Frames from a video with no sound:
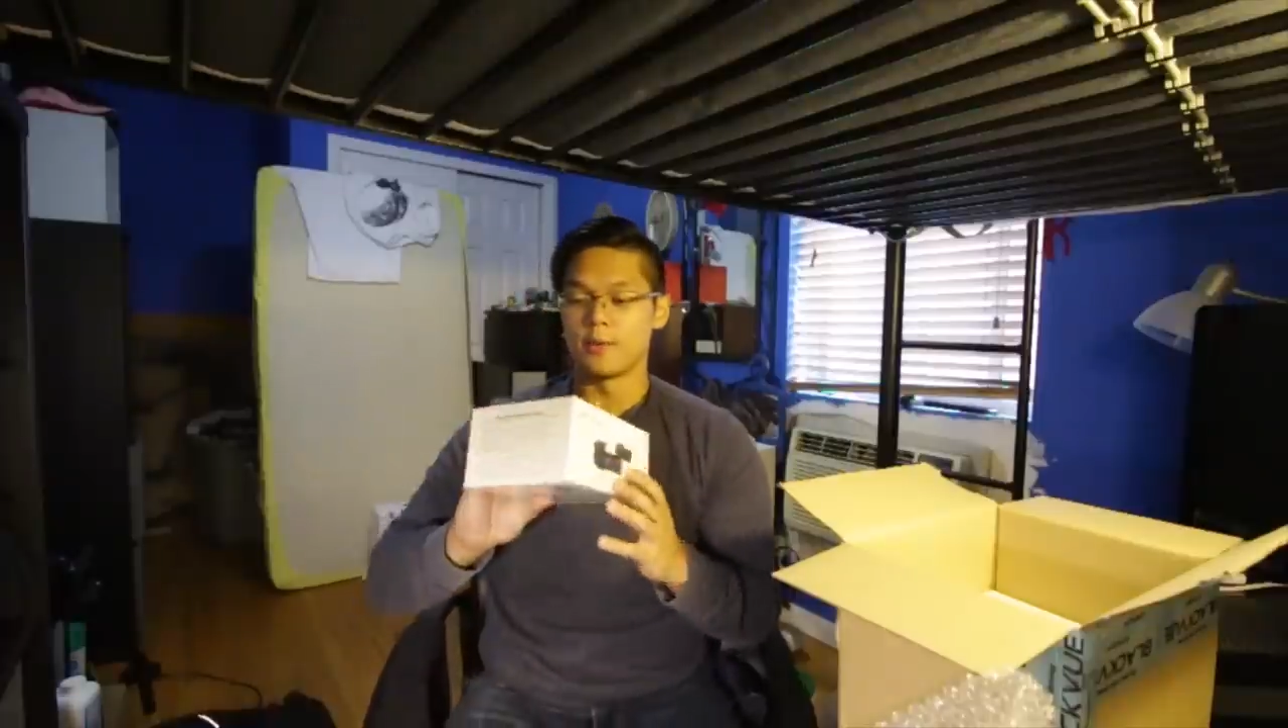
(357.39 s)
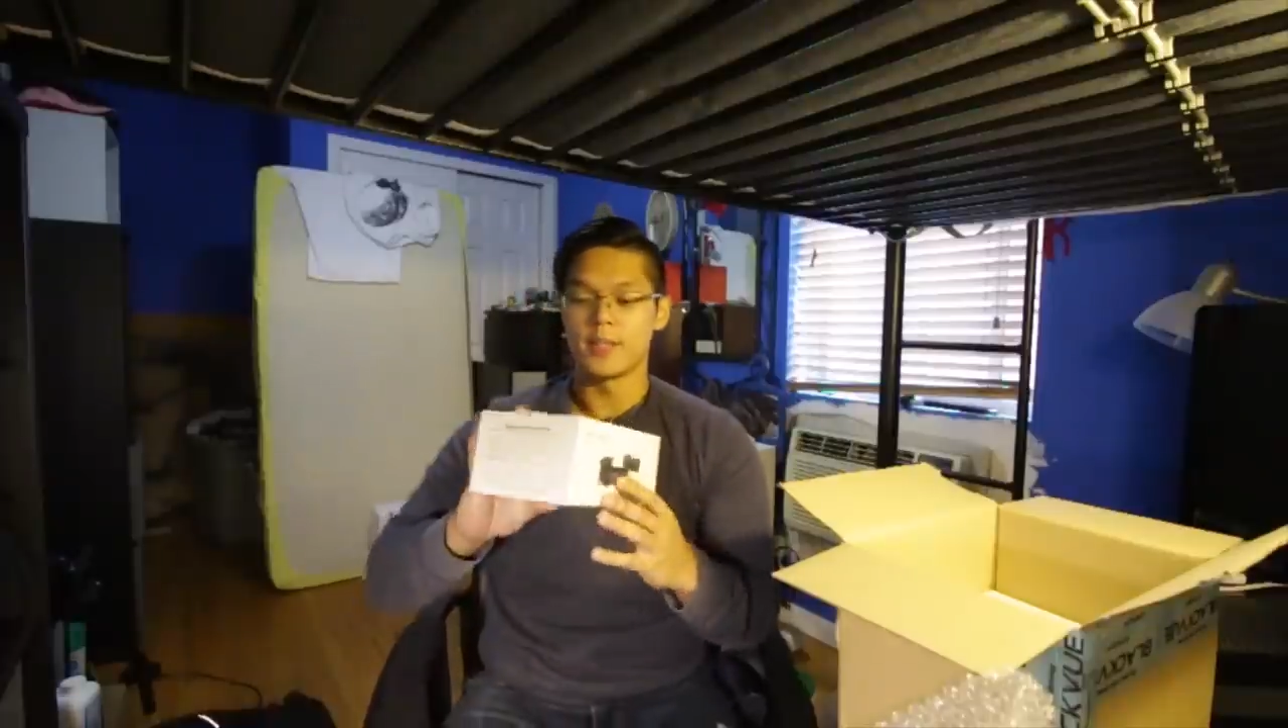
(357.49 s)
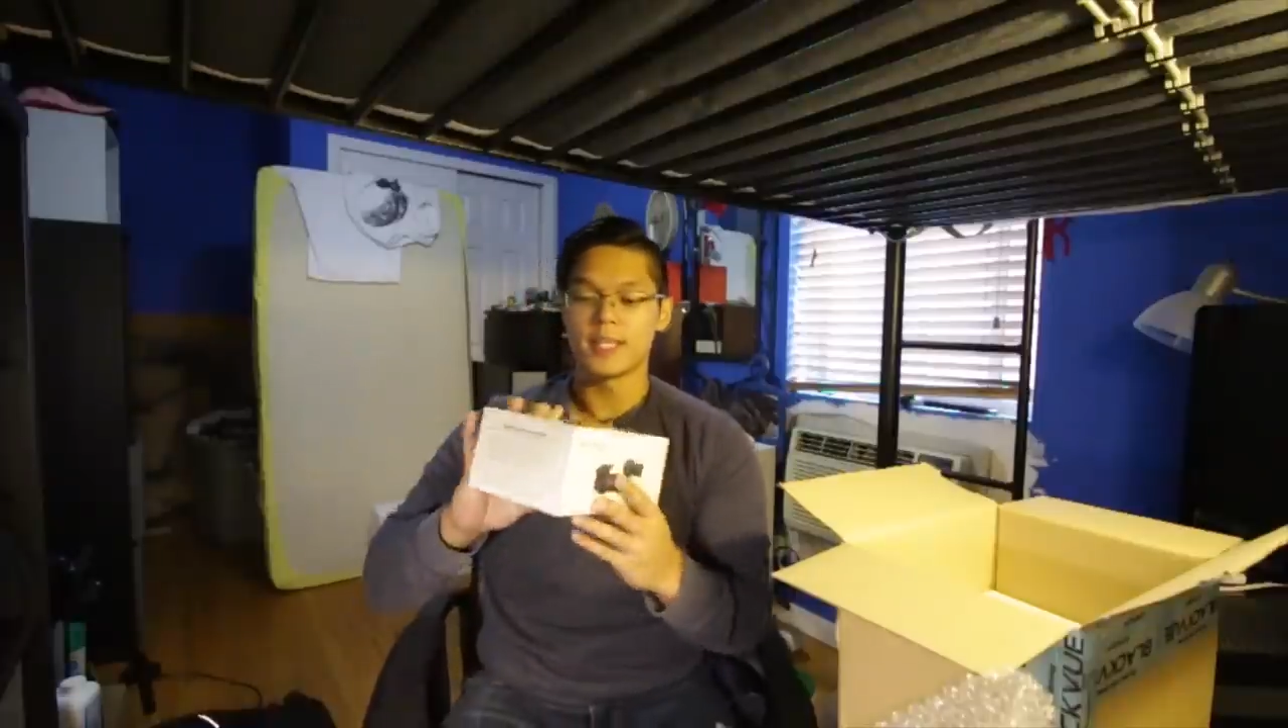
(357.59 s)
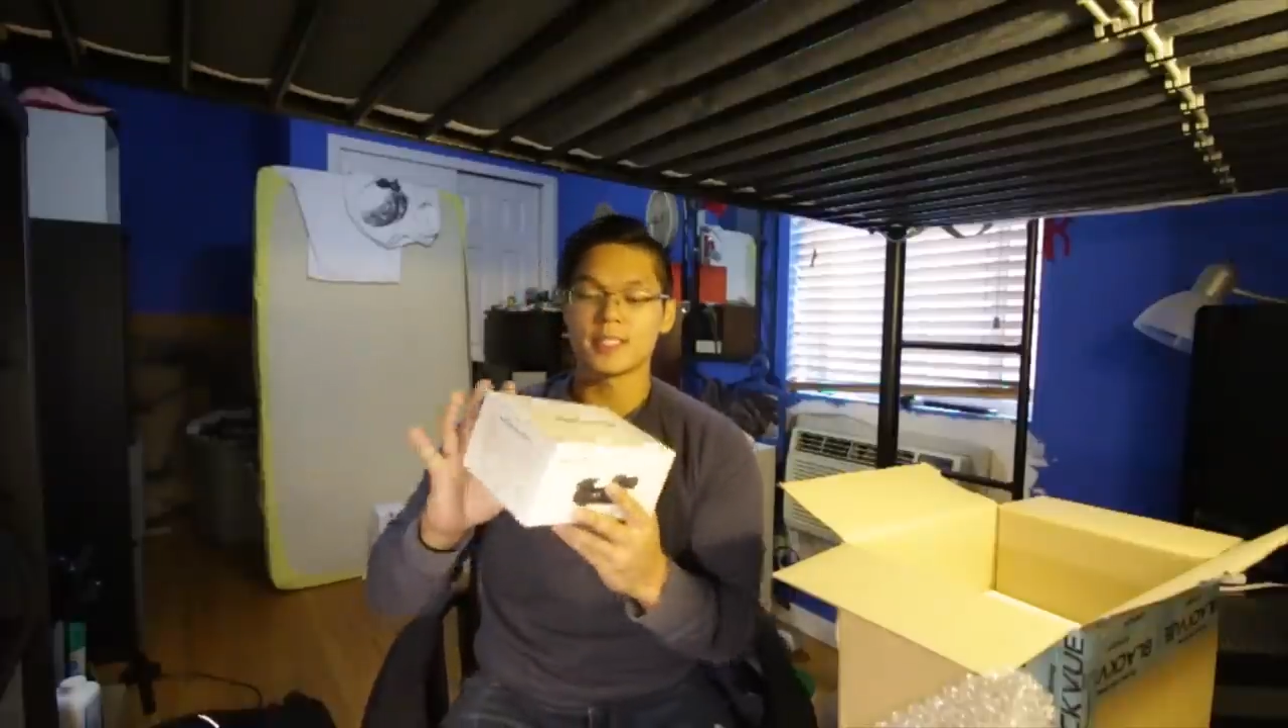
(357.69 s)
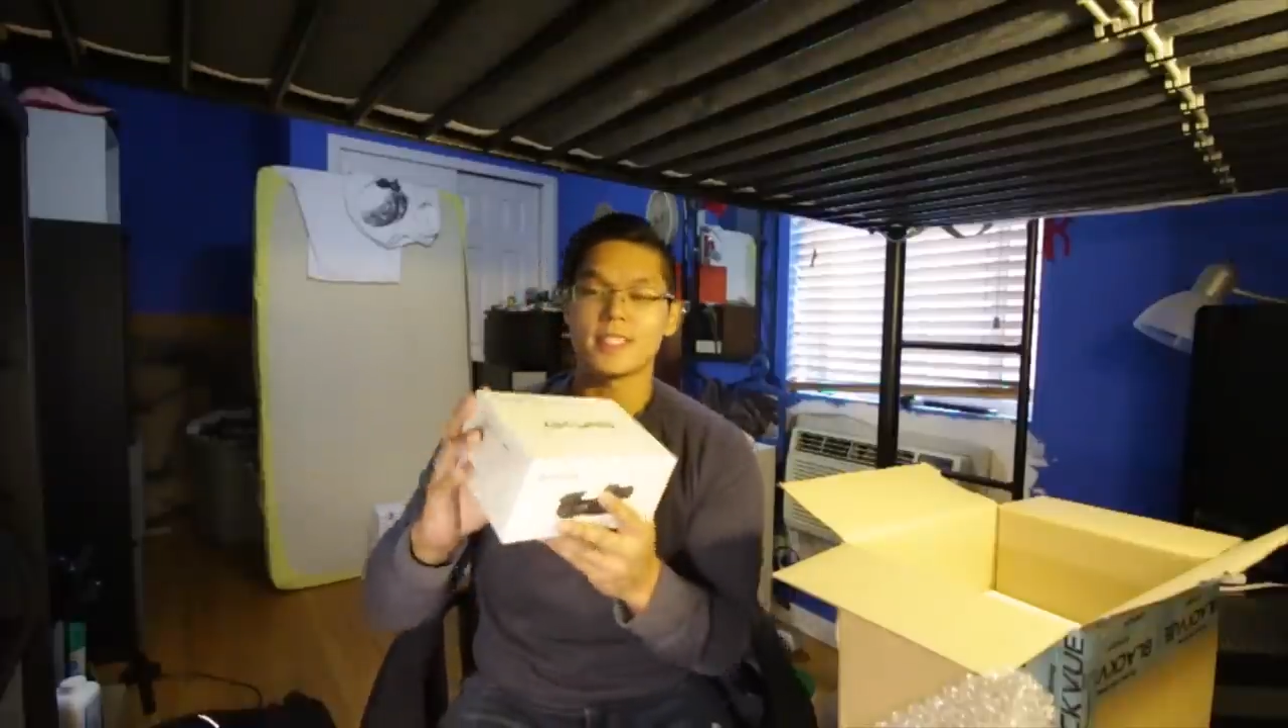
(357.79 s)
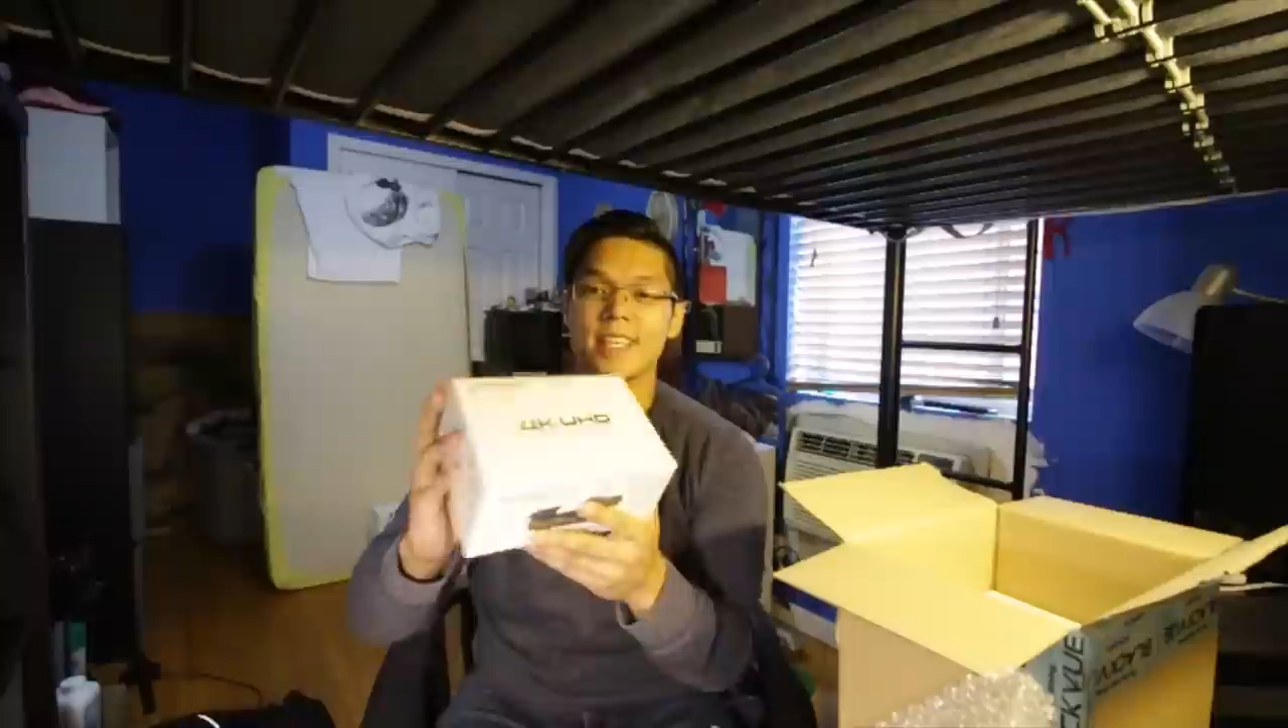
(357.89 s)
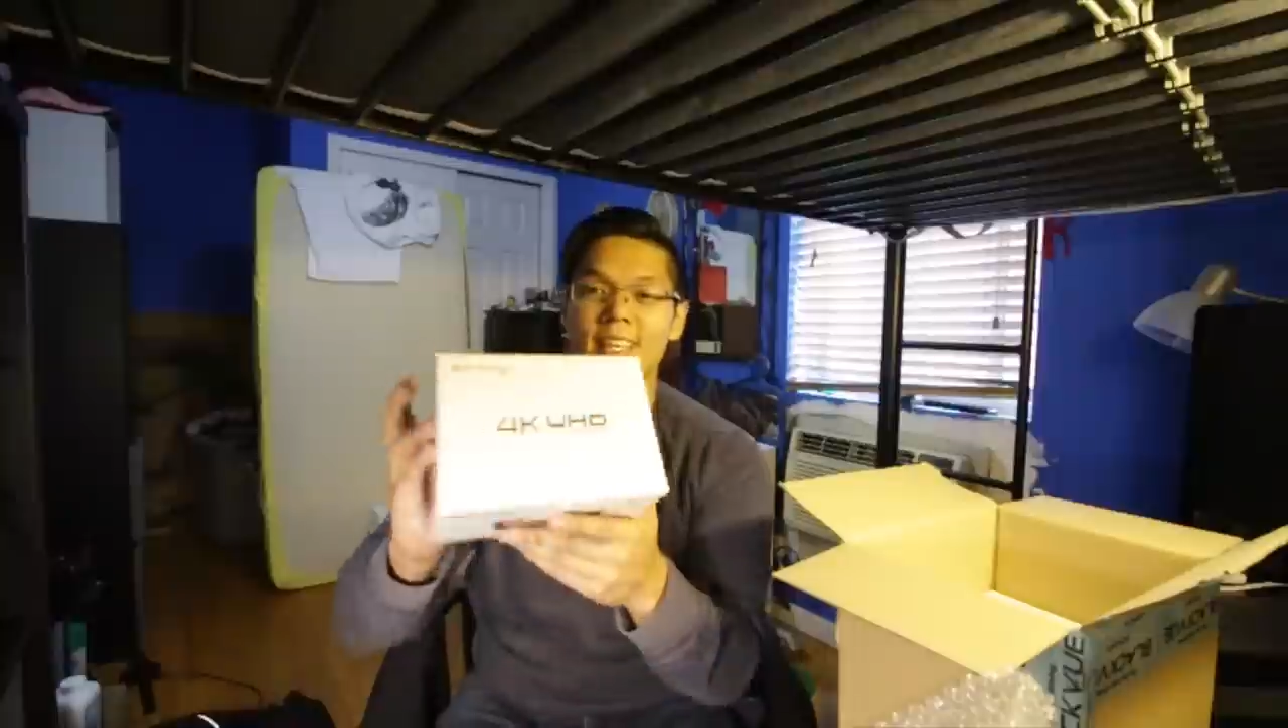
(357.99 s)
this